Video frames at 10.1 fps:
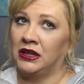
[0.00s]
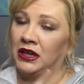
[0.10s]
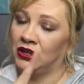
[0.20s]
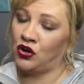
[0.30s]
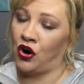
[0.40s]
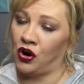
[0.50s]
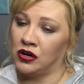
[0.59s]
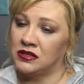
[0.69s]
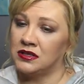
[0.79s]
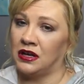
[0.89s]
in
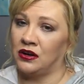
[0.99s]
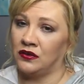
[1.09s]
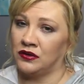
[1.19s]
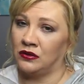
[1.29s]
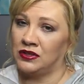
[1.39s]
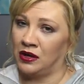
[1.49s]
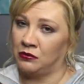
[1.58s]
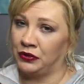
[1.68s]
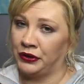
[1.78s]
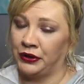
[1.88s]
cards and also down
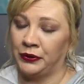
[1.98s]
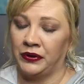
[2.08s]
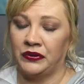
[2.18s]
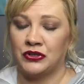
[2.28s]
below in the